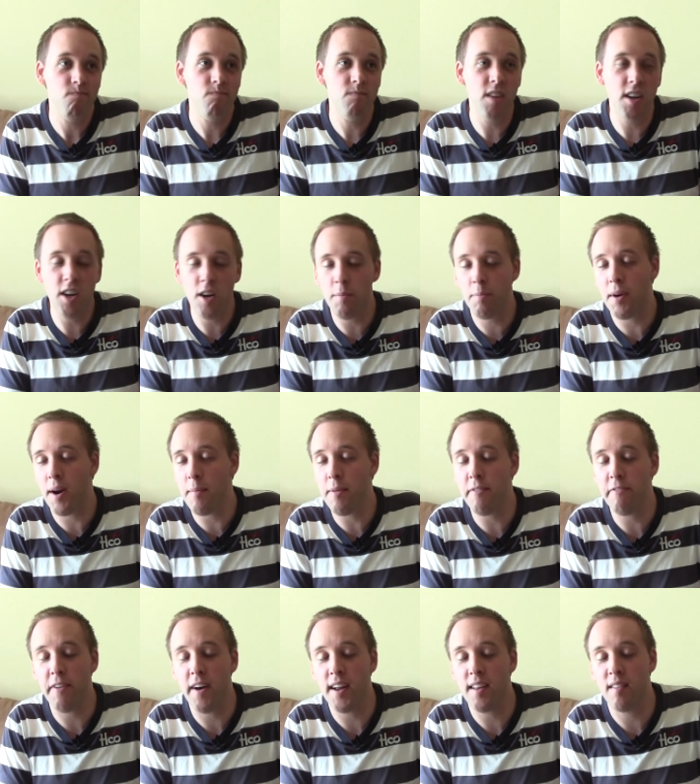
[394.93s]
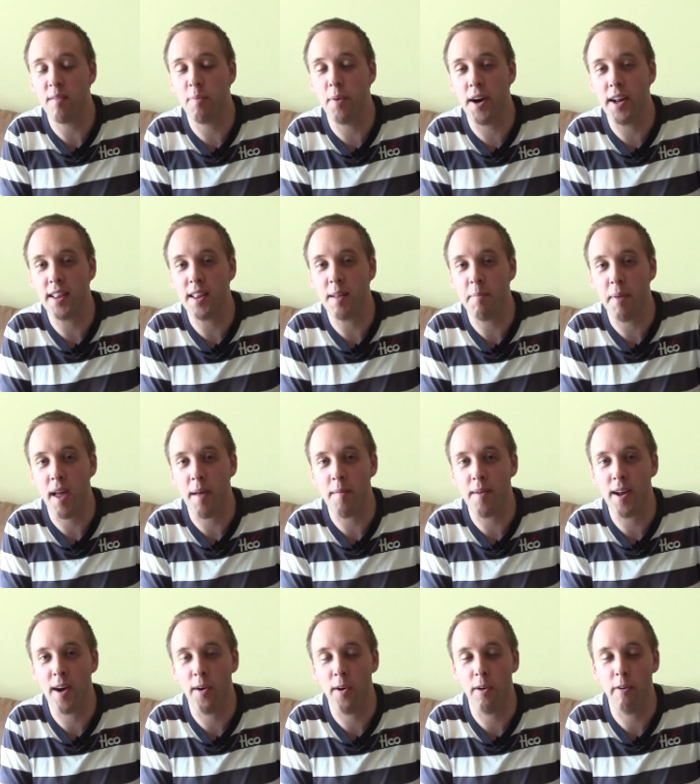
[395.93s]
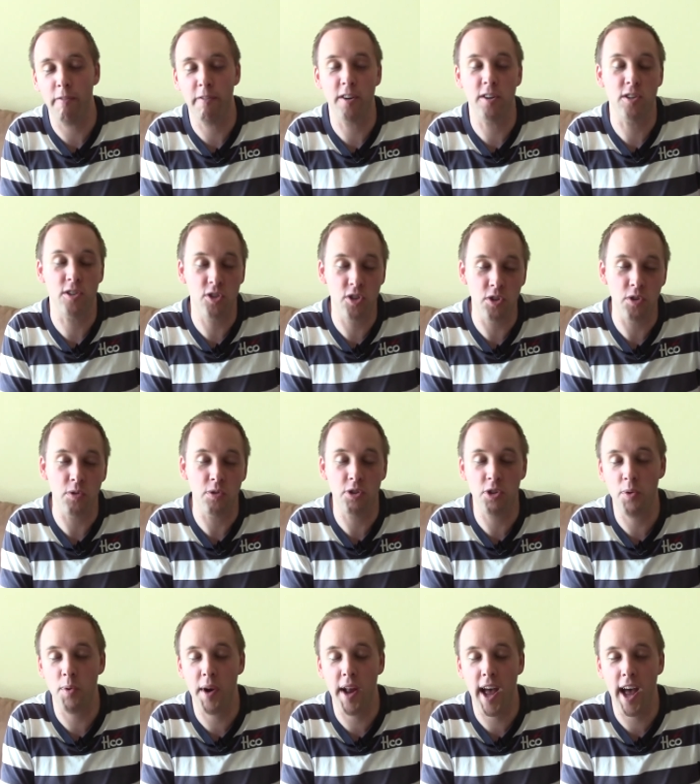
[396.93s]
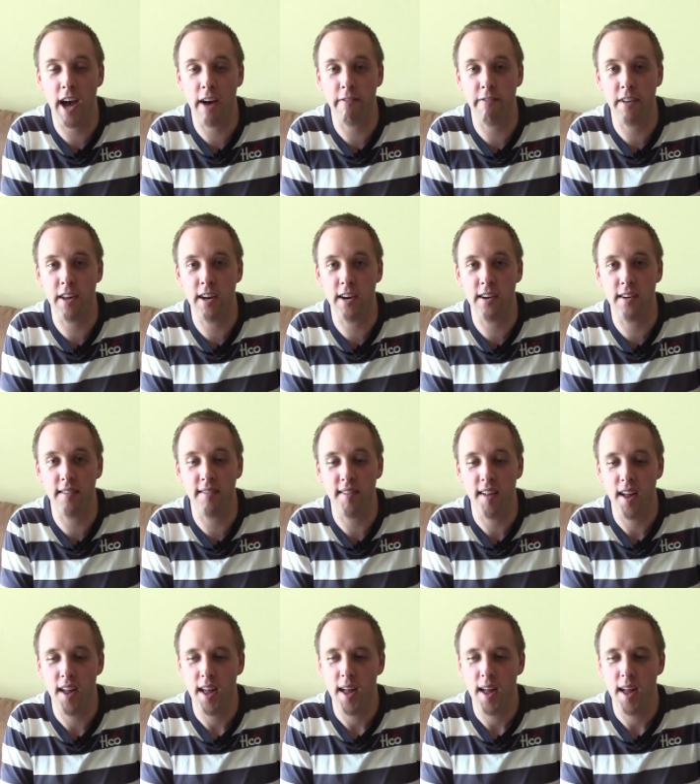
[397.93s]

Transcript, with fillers: Then you're probably fine spreading the payment out over two, two and a half years.